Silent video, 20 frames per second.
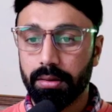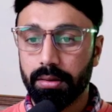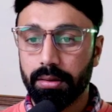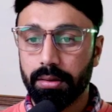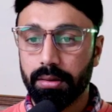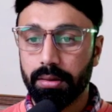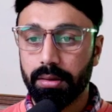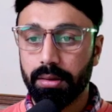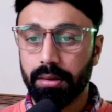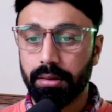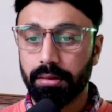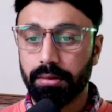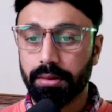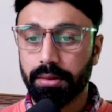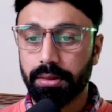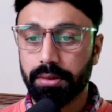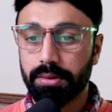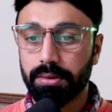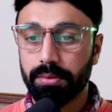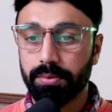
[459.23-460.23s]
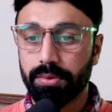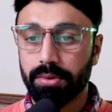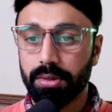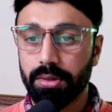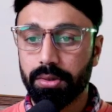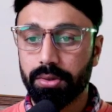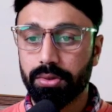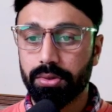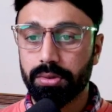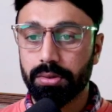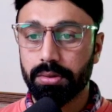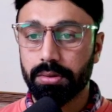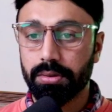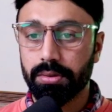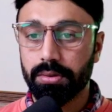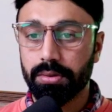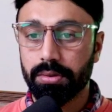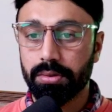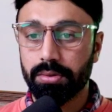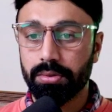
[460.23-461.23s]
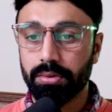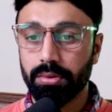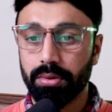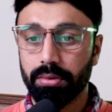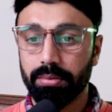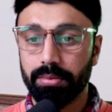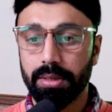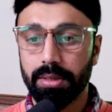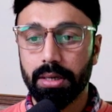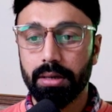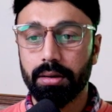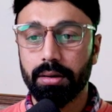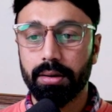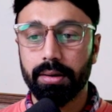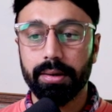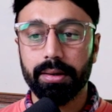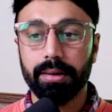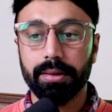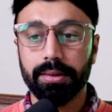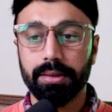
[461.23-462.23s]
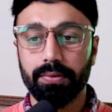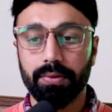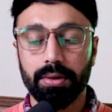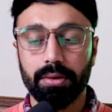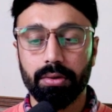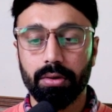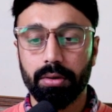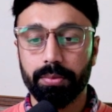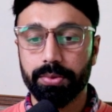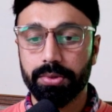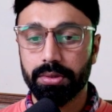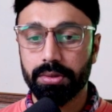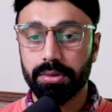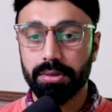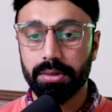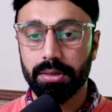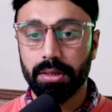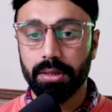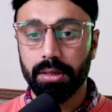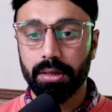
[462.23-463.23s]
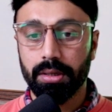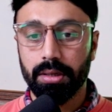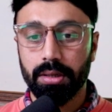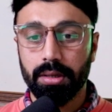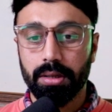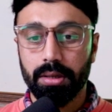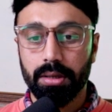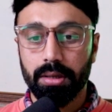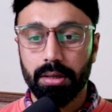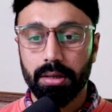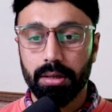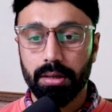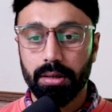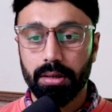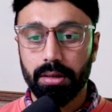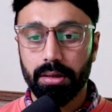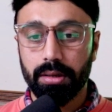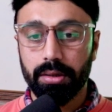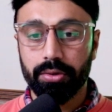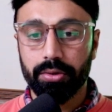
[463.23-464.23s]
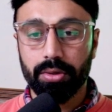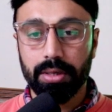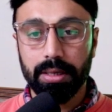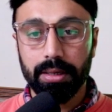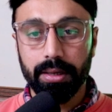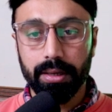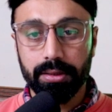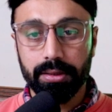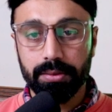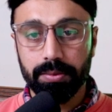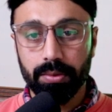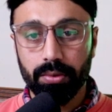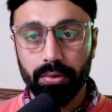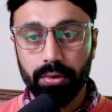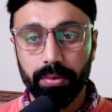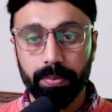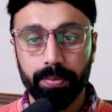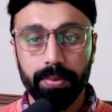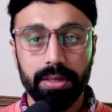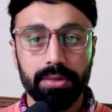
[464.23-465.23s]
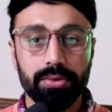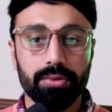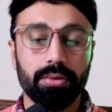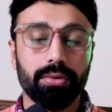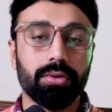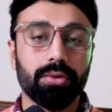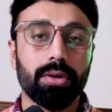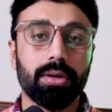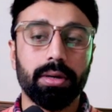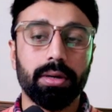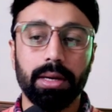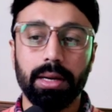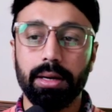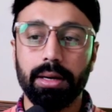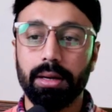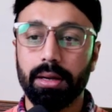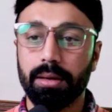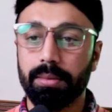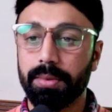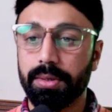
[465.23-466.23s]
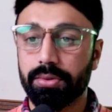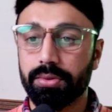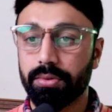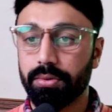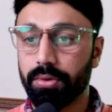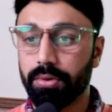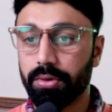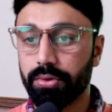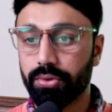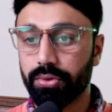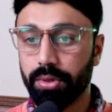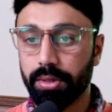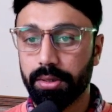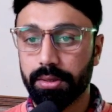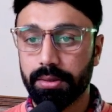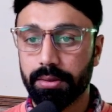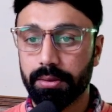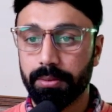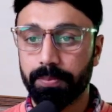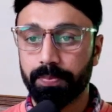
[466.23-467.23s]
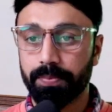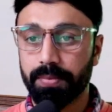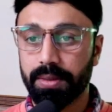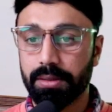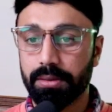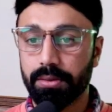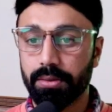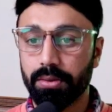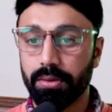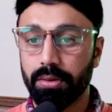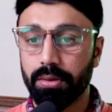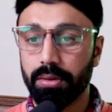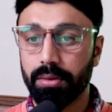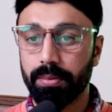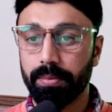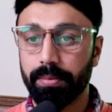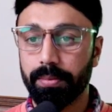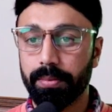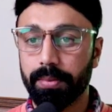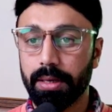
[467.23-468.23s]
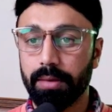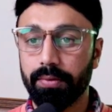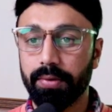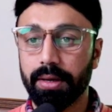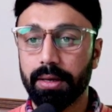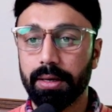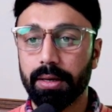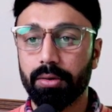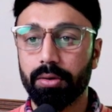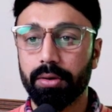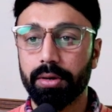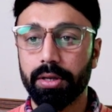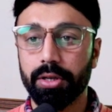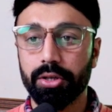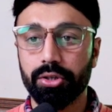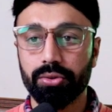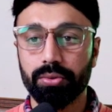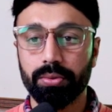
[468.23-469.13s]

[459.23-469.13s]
and custom search. So there are different options you can explore based on your need and based on your choice. So if I click on issue,